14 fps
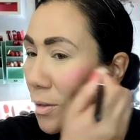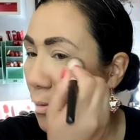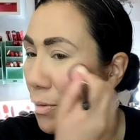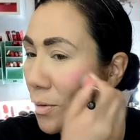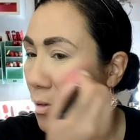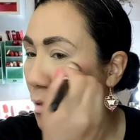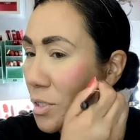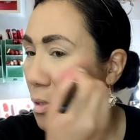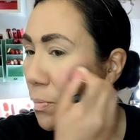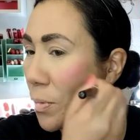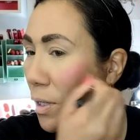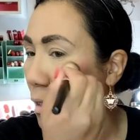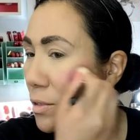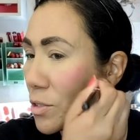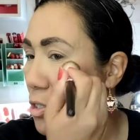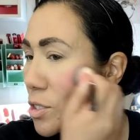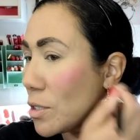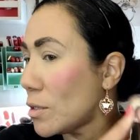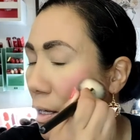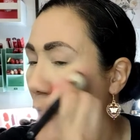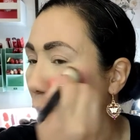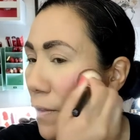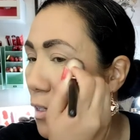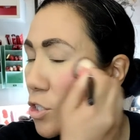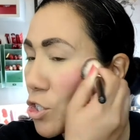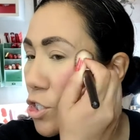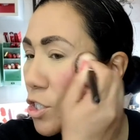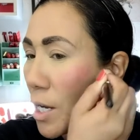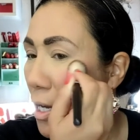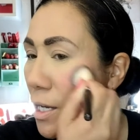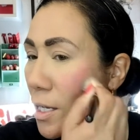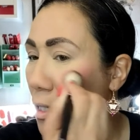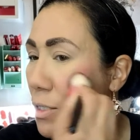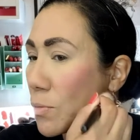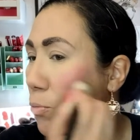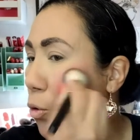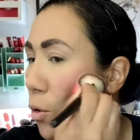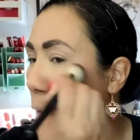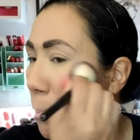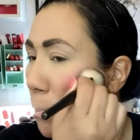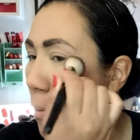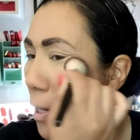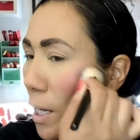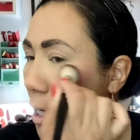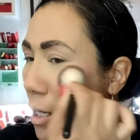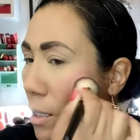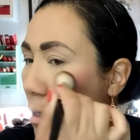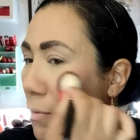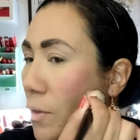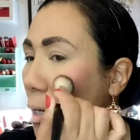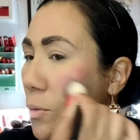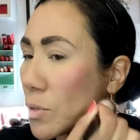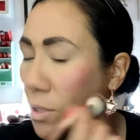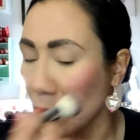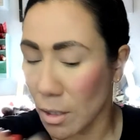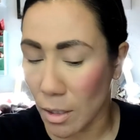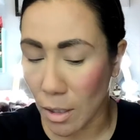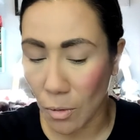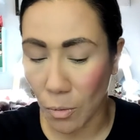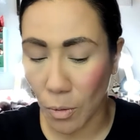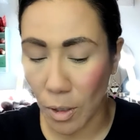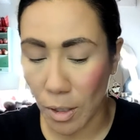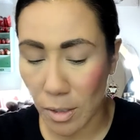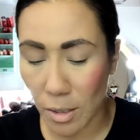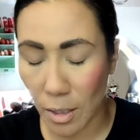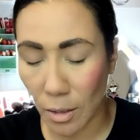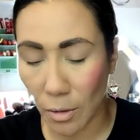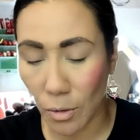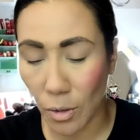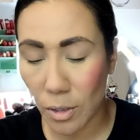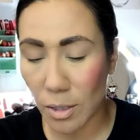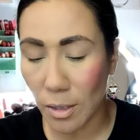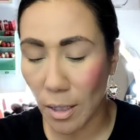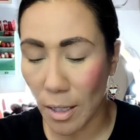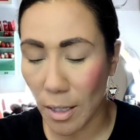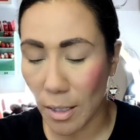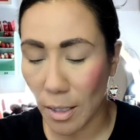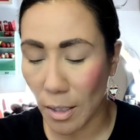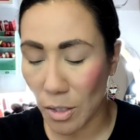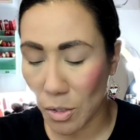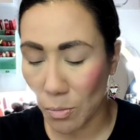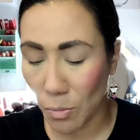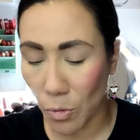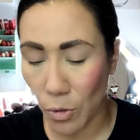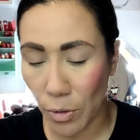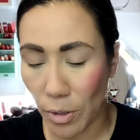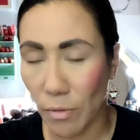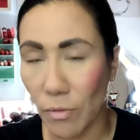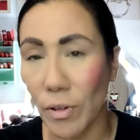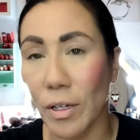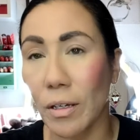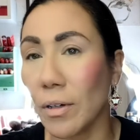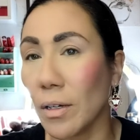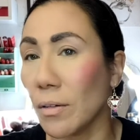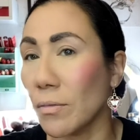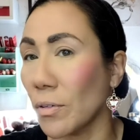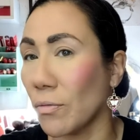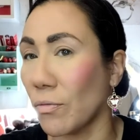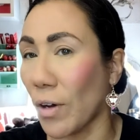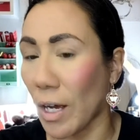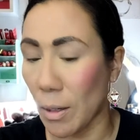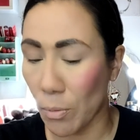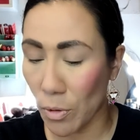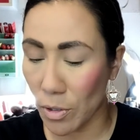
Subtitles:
the sponge. The shade is more pink than I was thinking it was. It looks like it's more of a kind of a vibrant